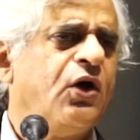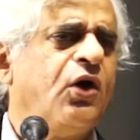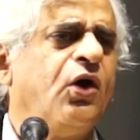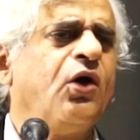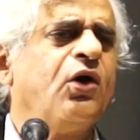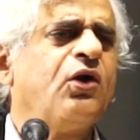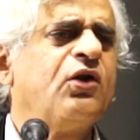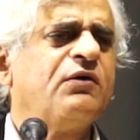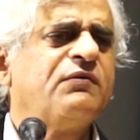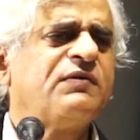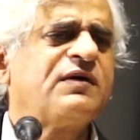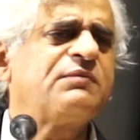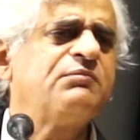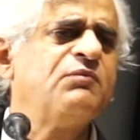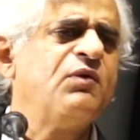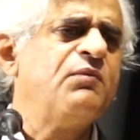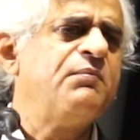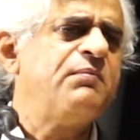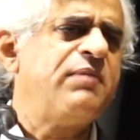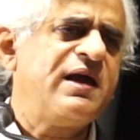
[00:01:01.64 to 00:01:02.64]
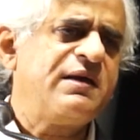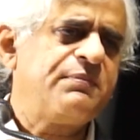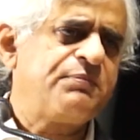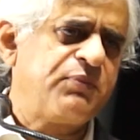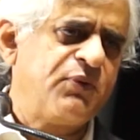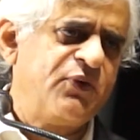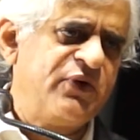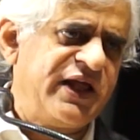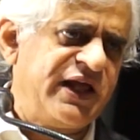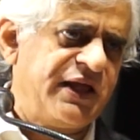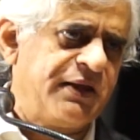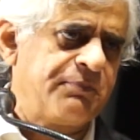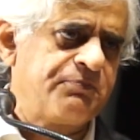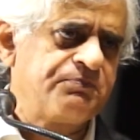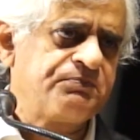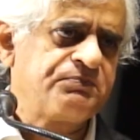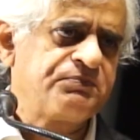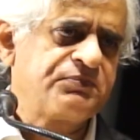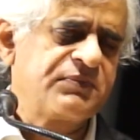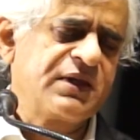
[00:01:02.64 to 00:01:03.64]
all over Mumbai,
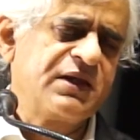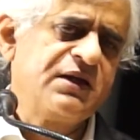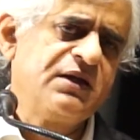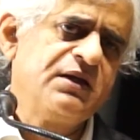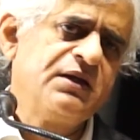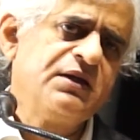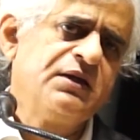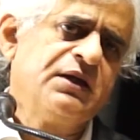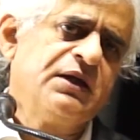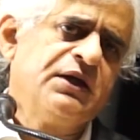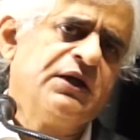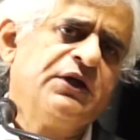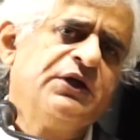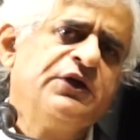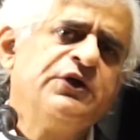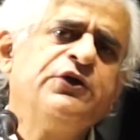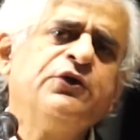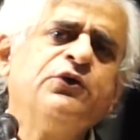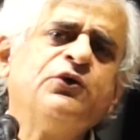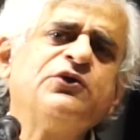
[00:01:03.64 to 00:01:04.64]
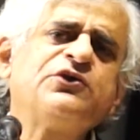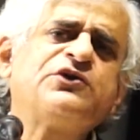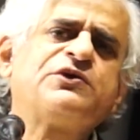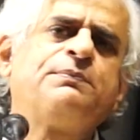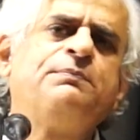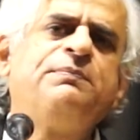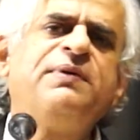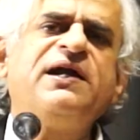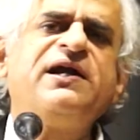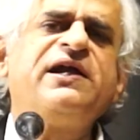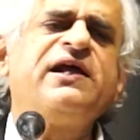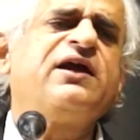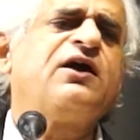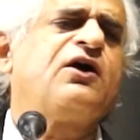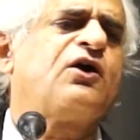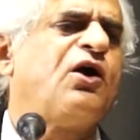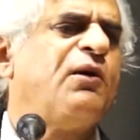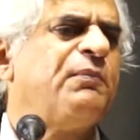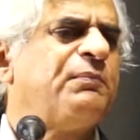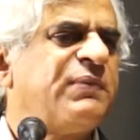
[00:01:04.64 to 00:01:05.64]
Pune, huge
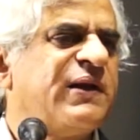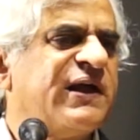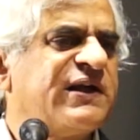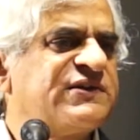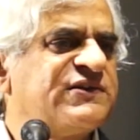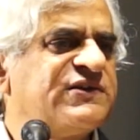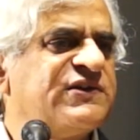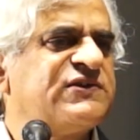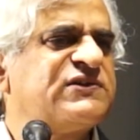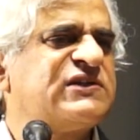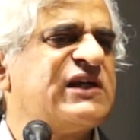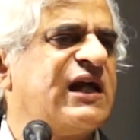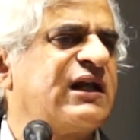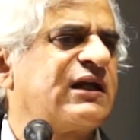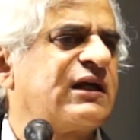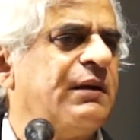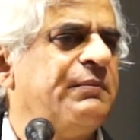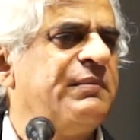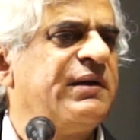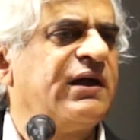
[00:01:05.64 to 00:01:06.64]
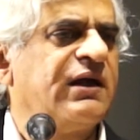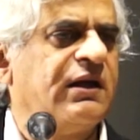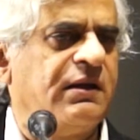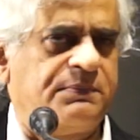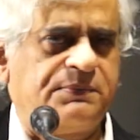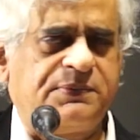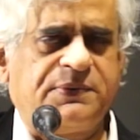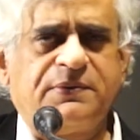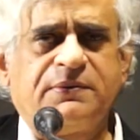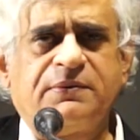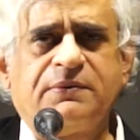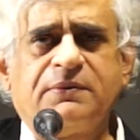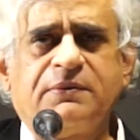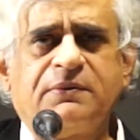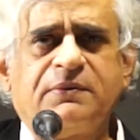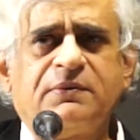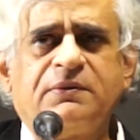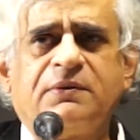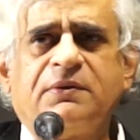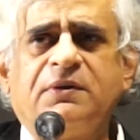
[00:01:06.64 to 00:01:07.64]
building complexes are coming up,
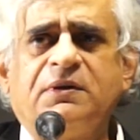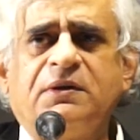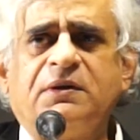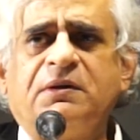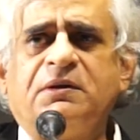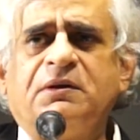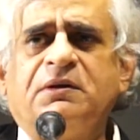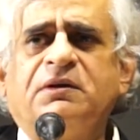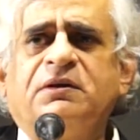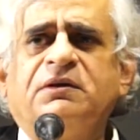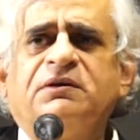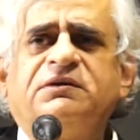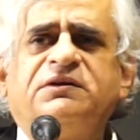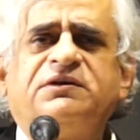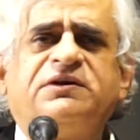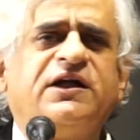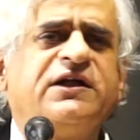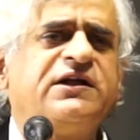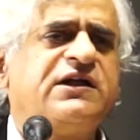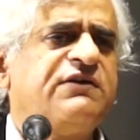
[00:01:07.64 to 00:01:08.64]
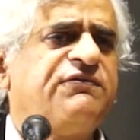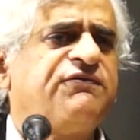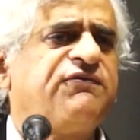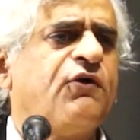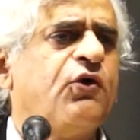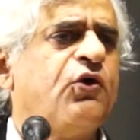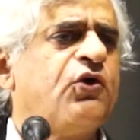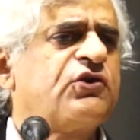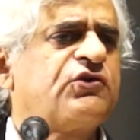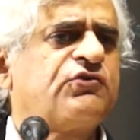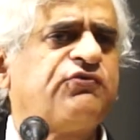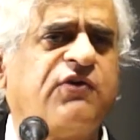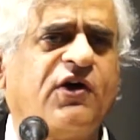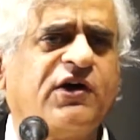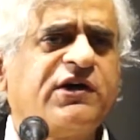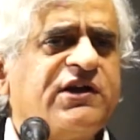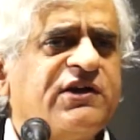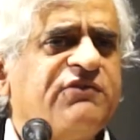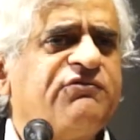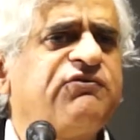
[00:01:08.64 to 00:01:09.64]
30 floors,
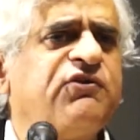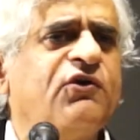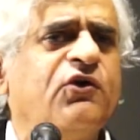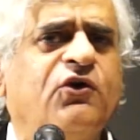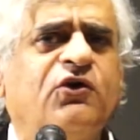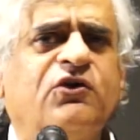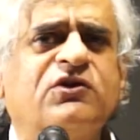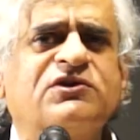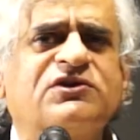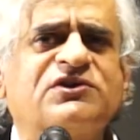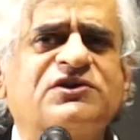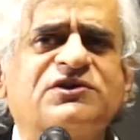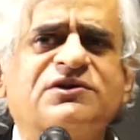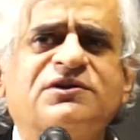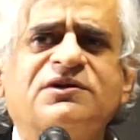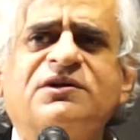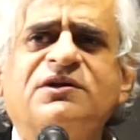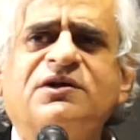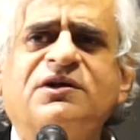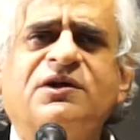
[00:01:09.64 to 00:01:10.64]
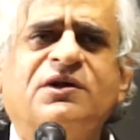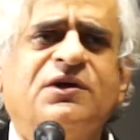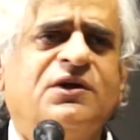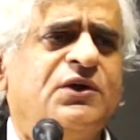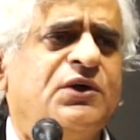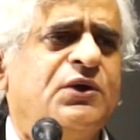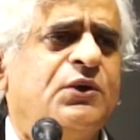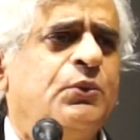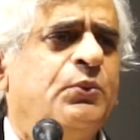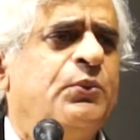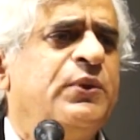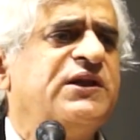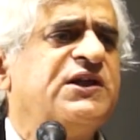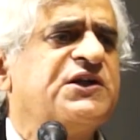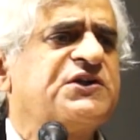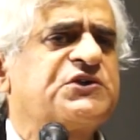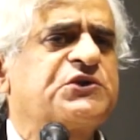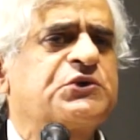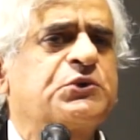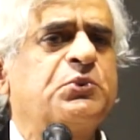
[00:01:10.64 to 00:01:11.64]
40 floors, with
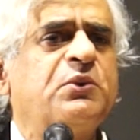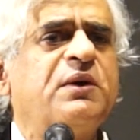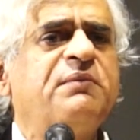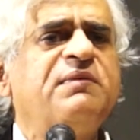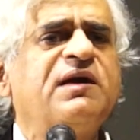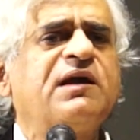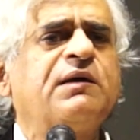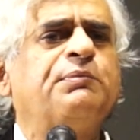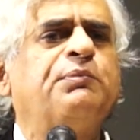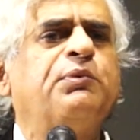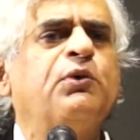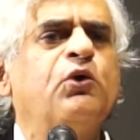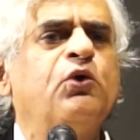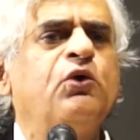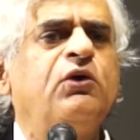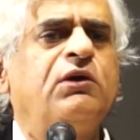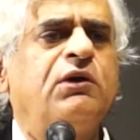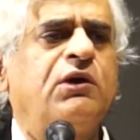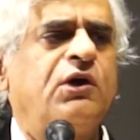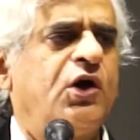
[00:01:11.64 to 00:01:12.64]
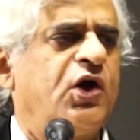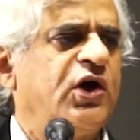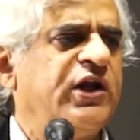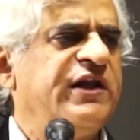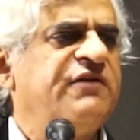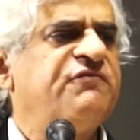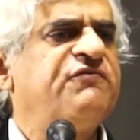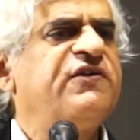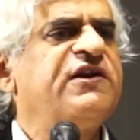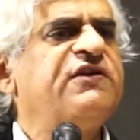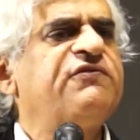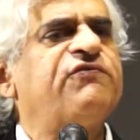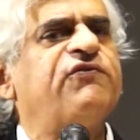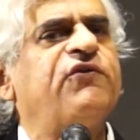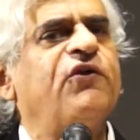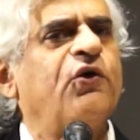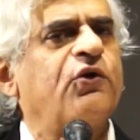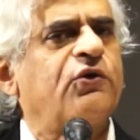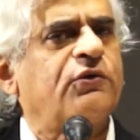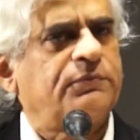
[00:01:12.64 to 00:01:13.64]
a swimming pool on every
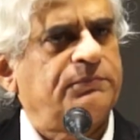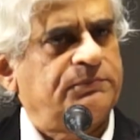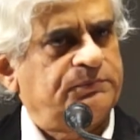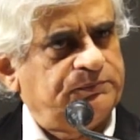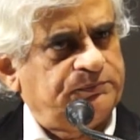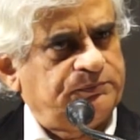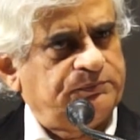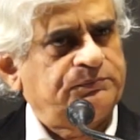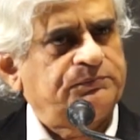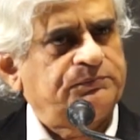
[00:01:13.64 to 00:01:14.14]
floor.